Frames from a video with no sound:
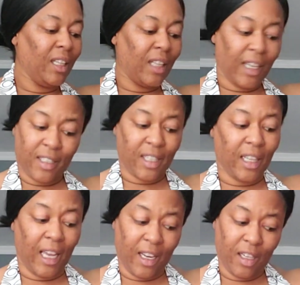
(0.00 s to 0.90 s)
Like I
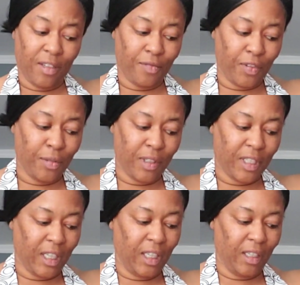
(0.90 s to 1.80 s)
said, they had it in
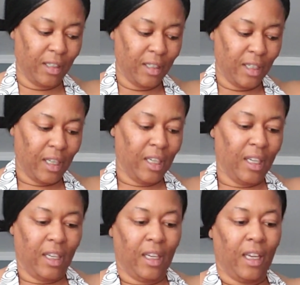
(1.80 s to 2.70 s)
Florentine
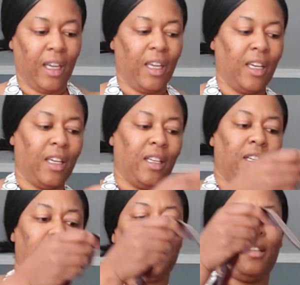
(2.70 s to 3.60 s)

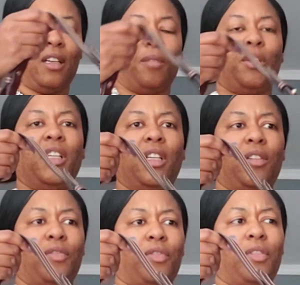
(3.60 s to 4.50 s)
and I
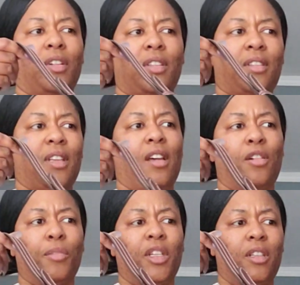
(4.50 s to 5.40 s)
believe
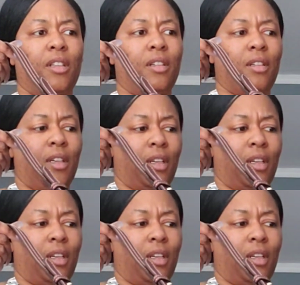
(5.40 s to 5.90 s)
salmon,